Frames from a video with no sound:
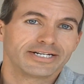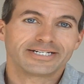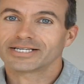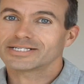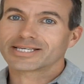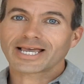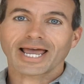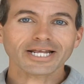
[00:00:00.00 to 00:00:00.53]

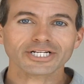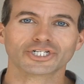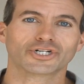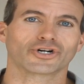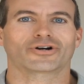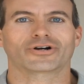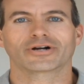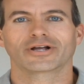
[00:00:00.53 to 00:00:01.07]

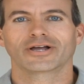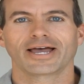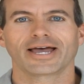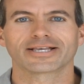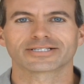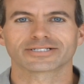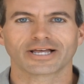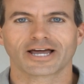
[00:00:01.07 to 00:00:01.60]
disaster,
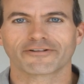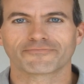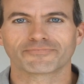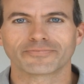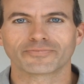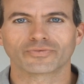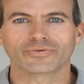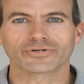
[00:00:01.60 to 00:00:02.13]
as a lot of
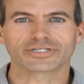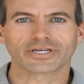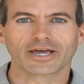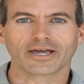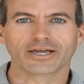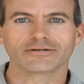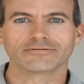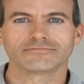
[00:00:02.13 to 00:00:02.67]
people would
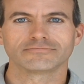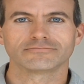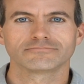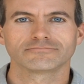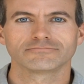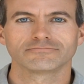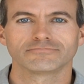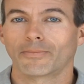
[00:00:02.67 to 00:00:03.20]
say.
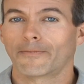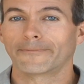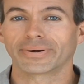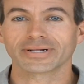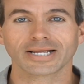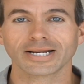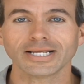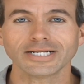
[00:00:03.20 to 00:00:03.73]

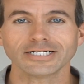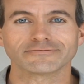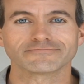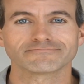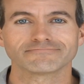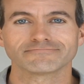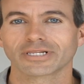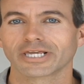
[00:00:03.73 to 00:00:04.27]
But they didn't.
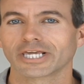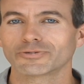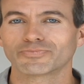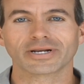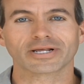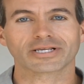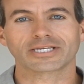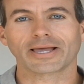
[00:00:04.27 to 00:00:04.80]
He's
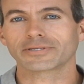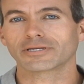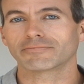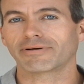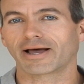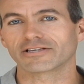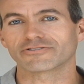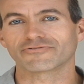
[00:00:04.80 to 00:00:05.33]
been accepted
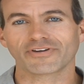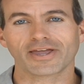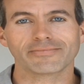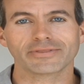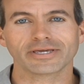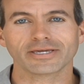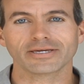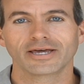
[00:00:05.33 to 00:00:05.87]
by his
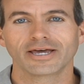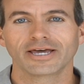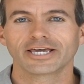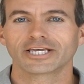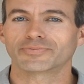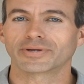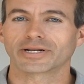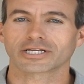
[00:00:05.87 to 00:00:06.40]
family,
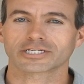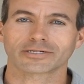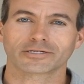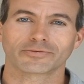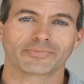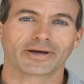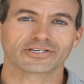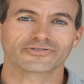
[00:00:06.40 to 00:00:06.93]
he's been
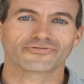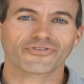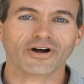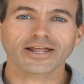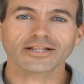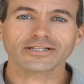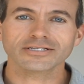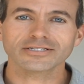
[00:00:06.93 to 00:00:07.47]
accepted by his
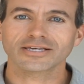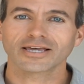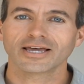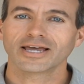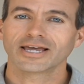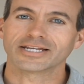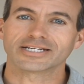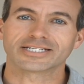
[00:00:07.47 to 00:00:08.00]
friends,
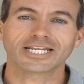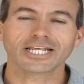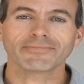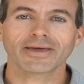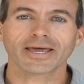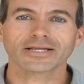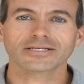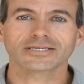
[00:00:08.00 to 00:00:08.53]
his
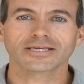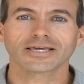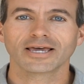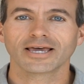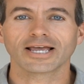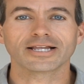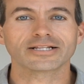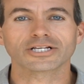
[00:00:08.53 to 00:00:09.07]
teammates,
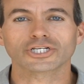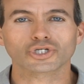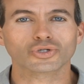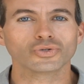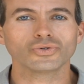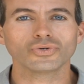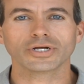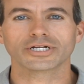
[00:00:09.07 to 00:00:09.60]
and the
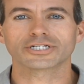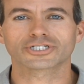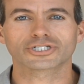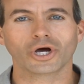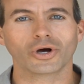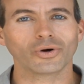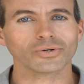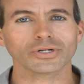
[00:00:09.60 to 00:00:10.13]
school has
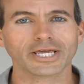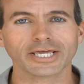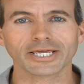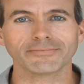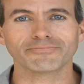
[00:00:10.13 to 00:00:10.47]
totally